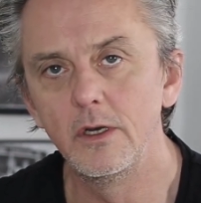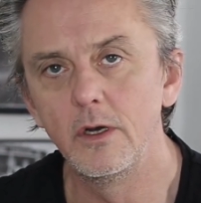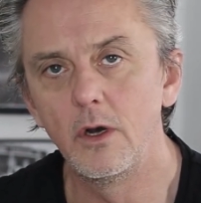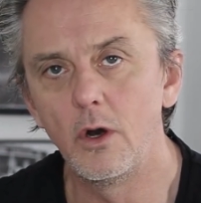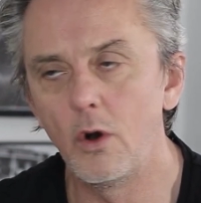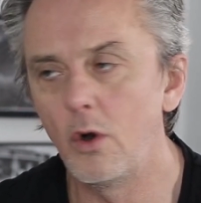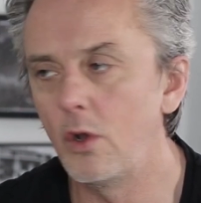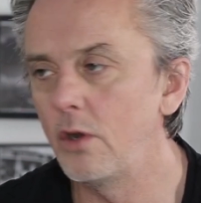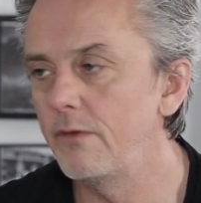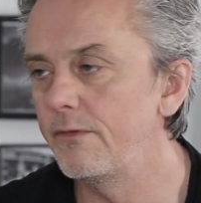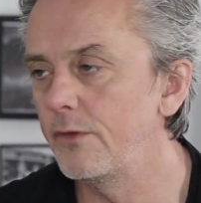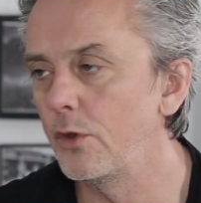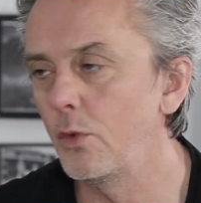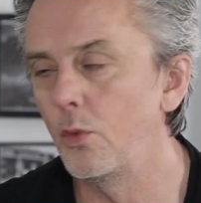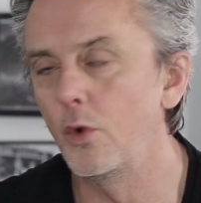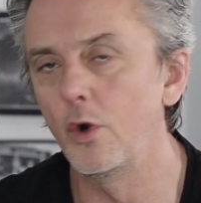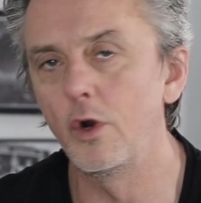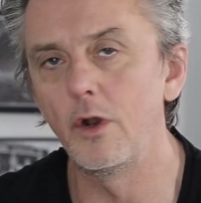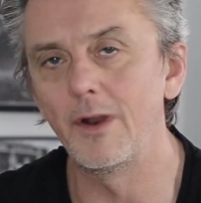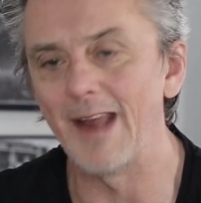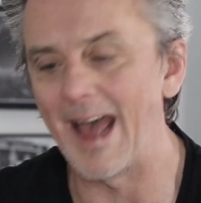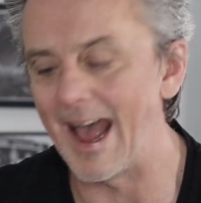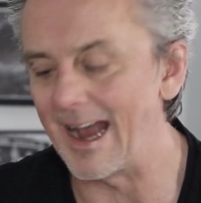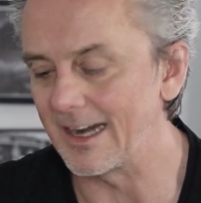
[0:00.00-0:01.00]
All over the
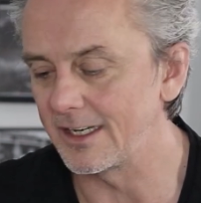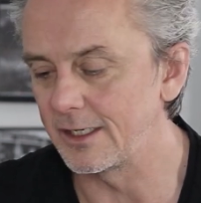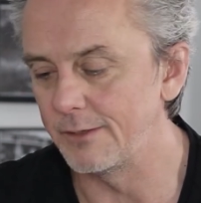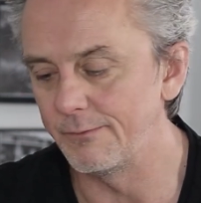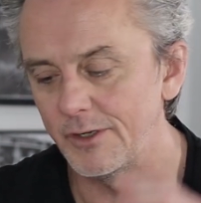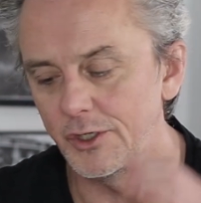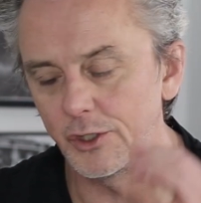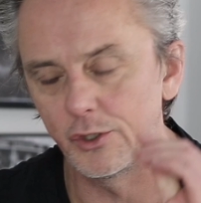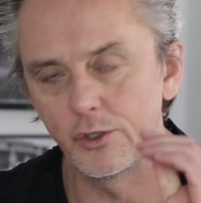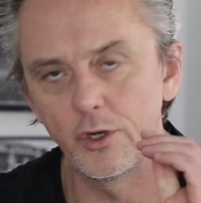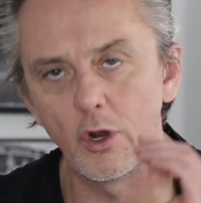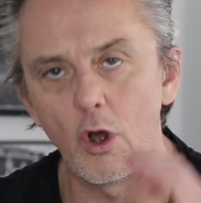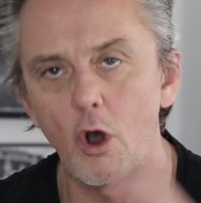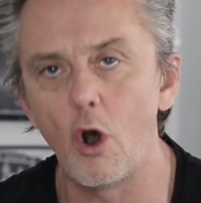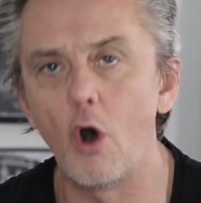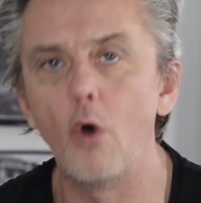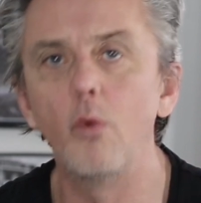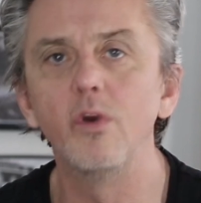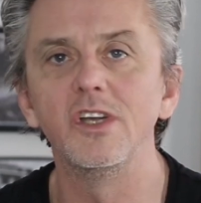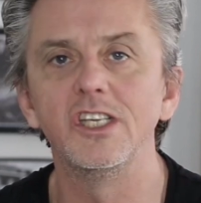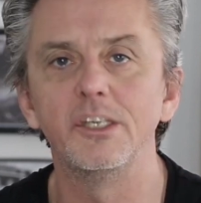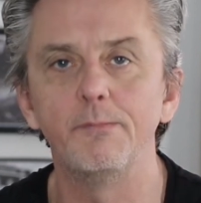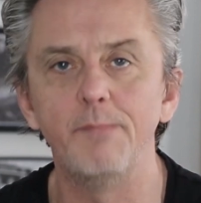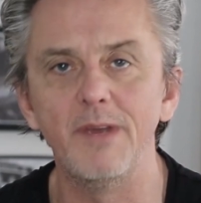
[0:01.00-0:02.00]
world, activists should
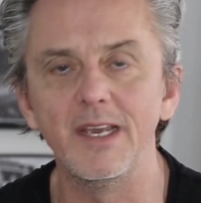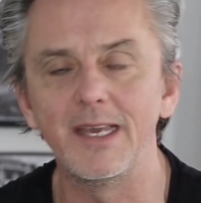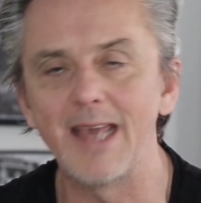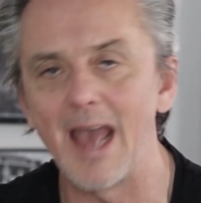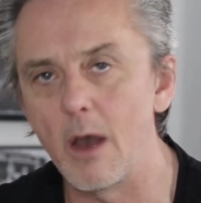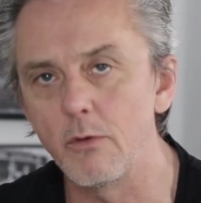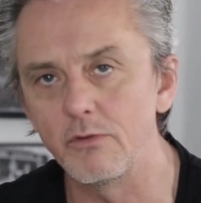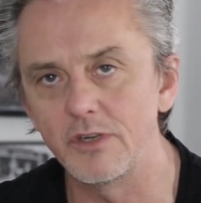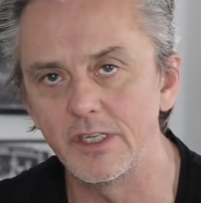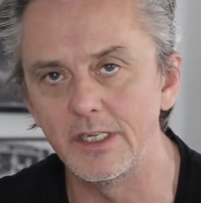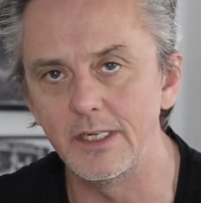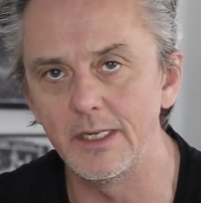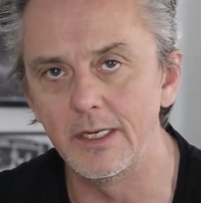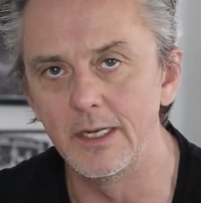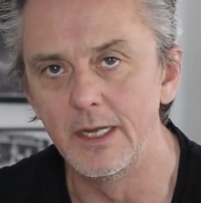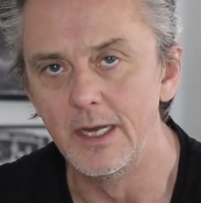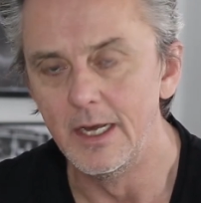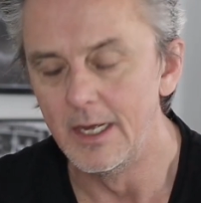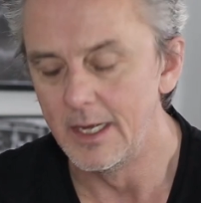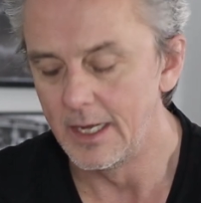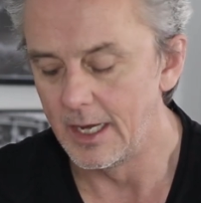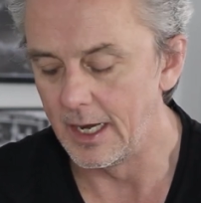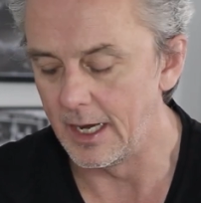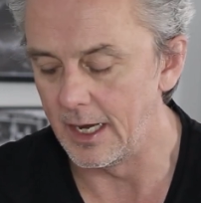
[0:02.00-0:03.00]
always be counting
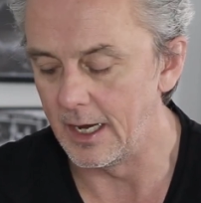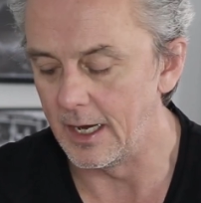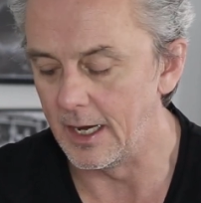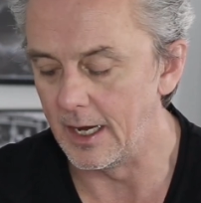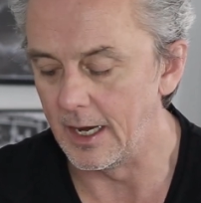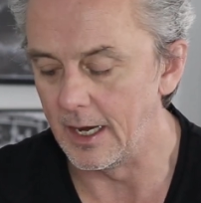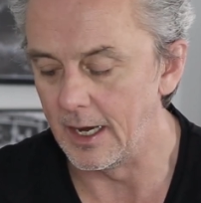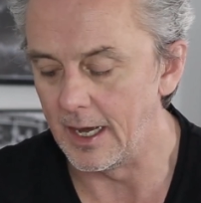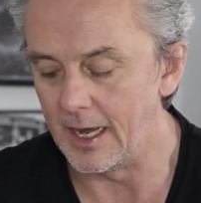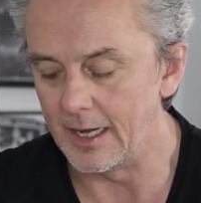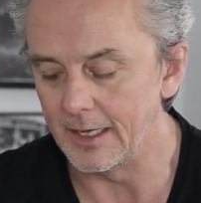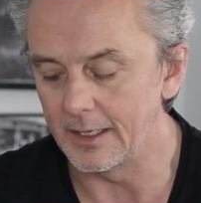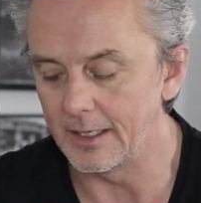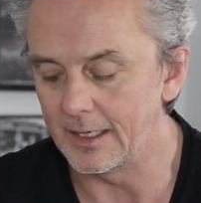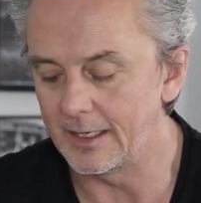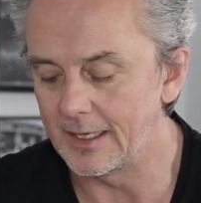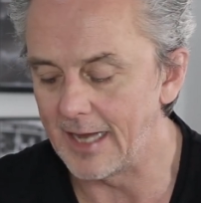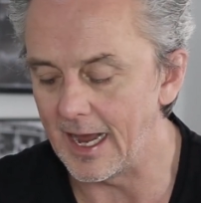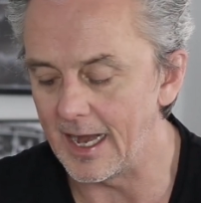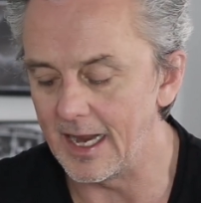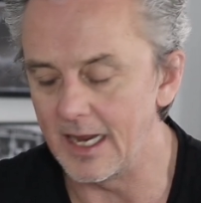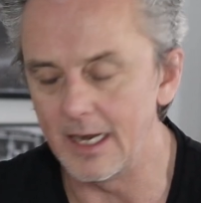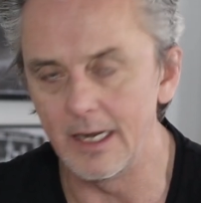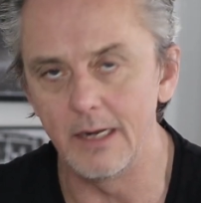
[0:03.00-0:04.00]
and
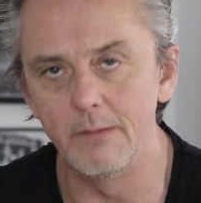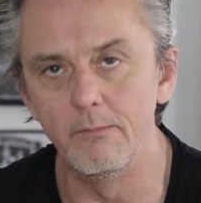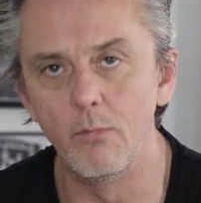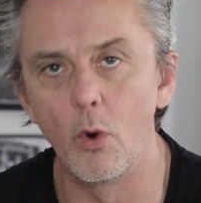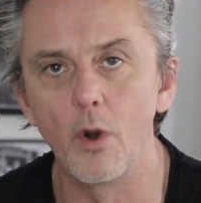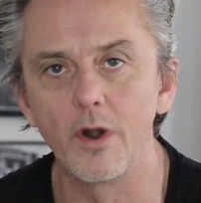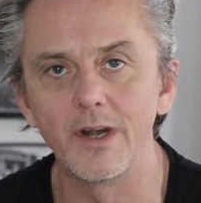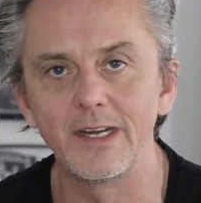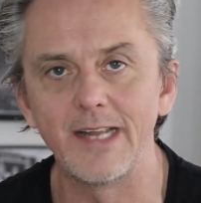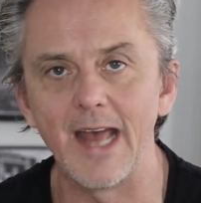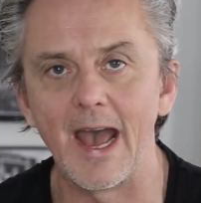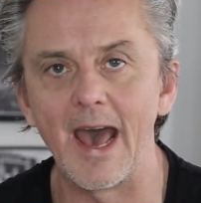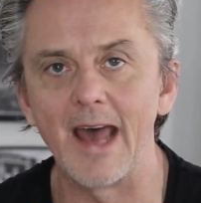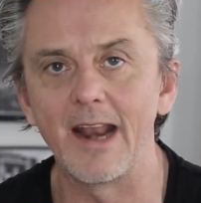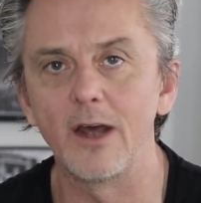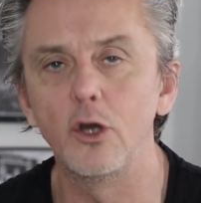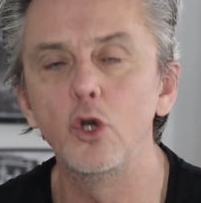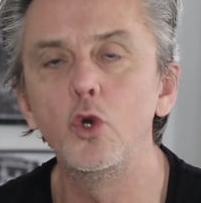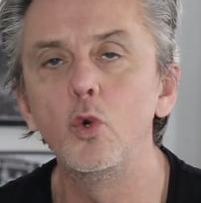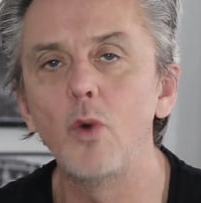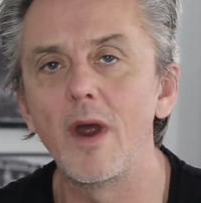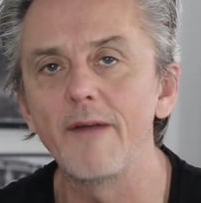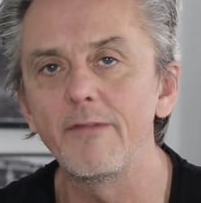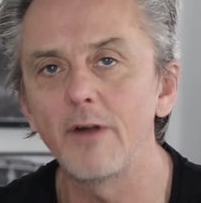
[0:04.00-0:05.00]
getting more data.
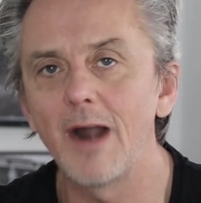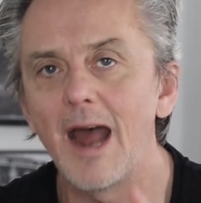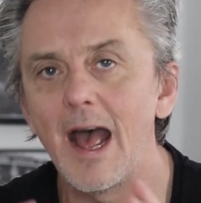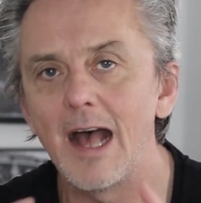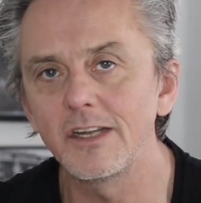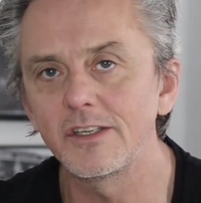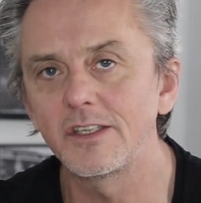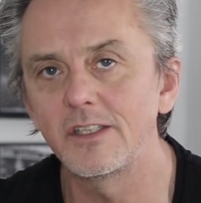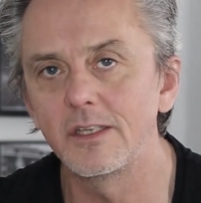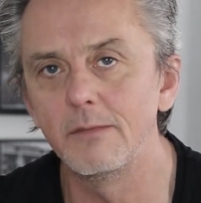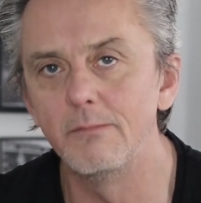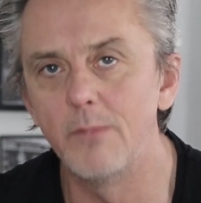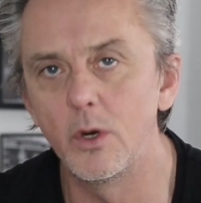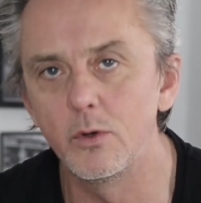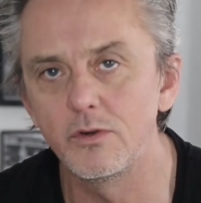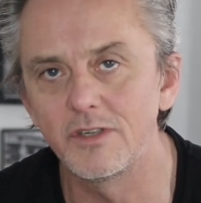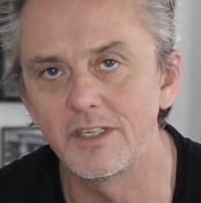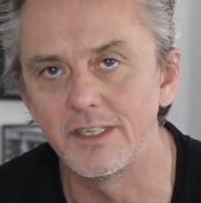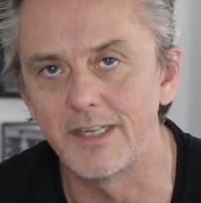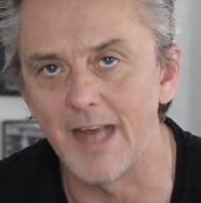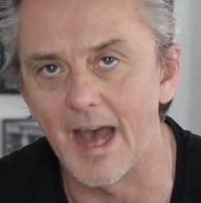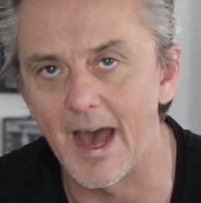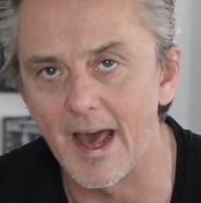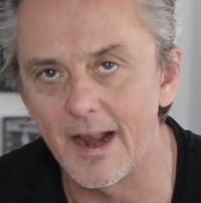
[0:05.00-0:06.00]
Whoever has the
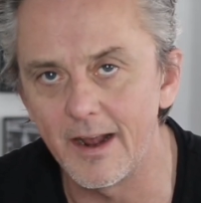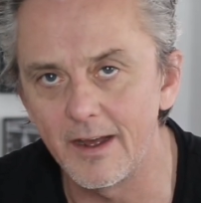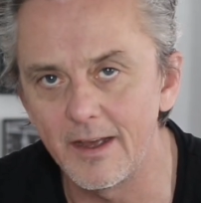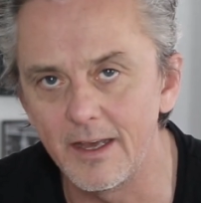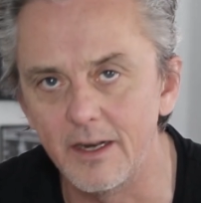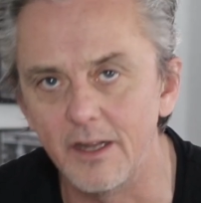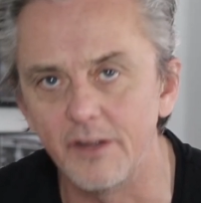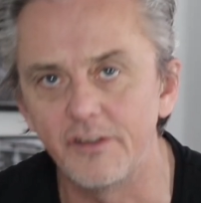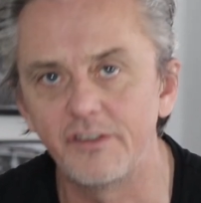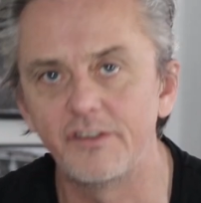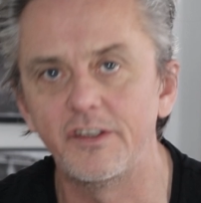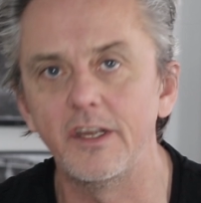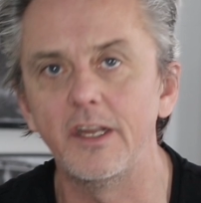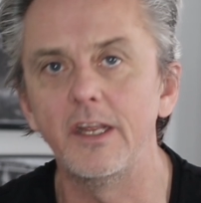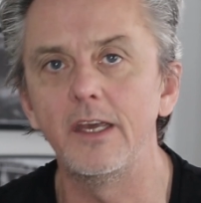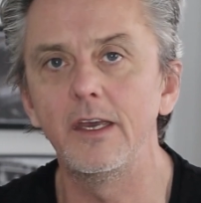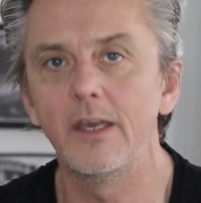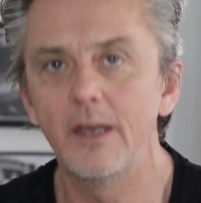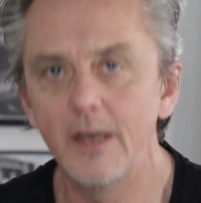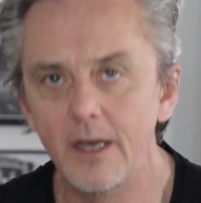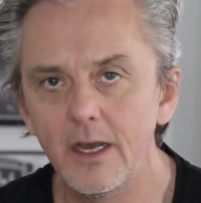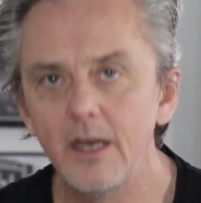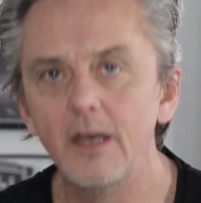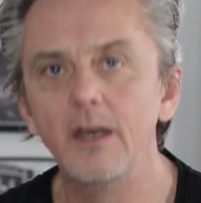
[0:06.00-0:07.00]
most data in a
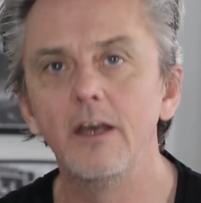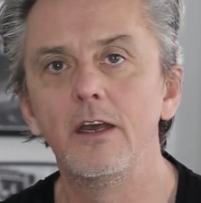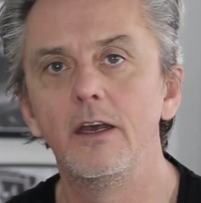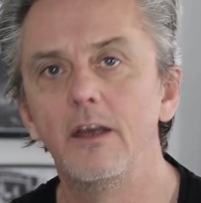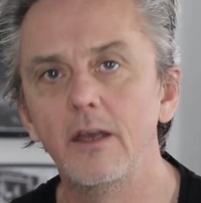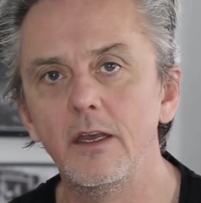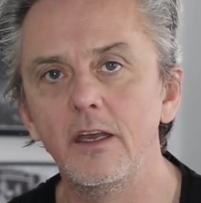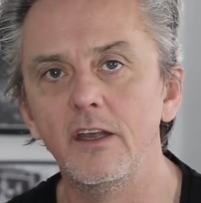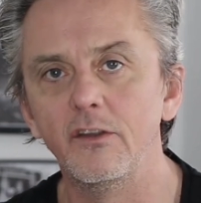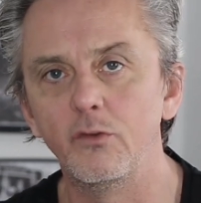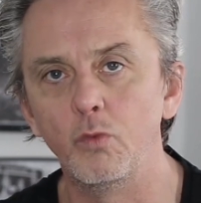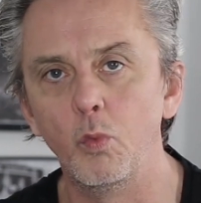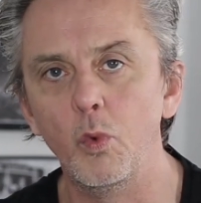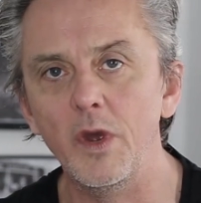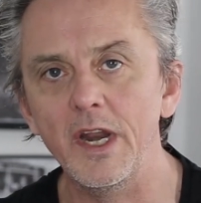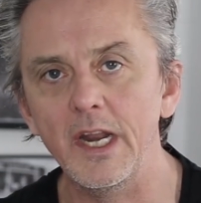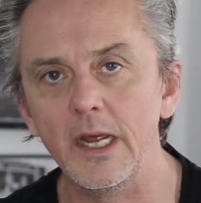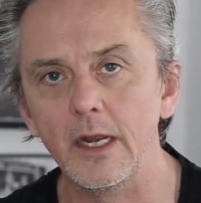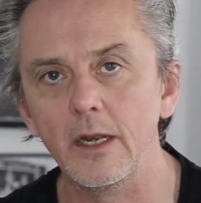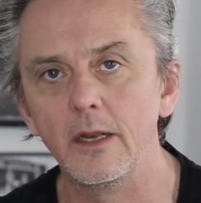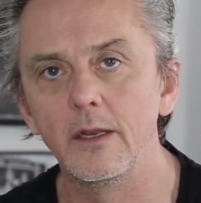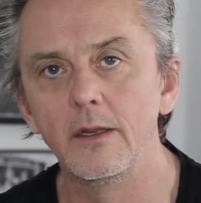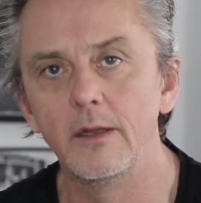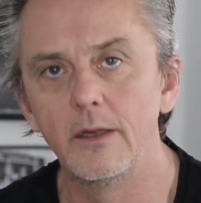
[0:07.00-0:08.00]
city is
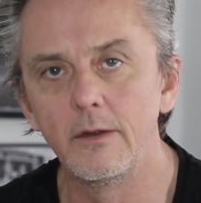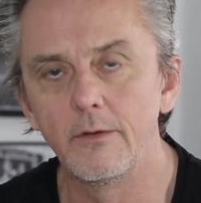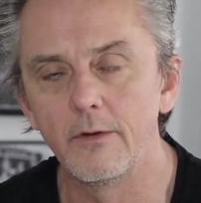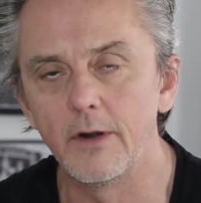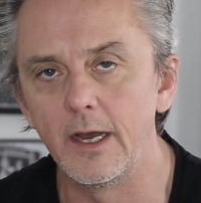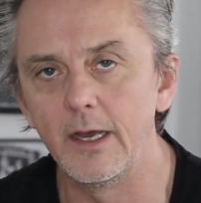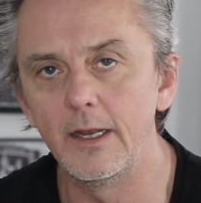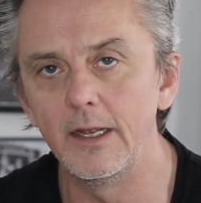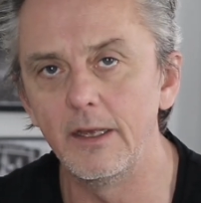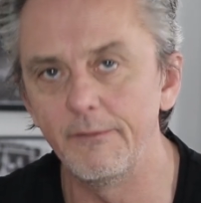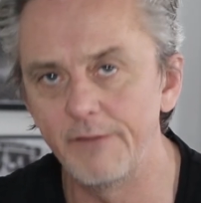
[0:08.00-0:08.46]
winning, right?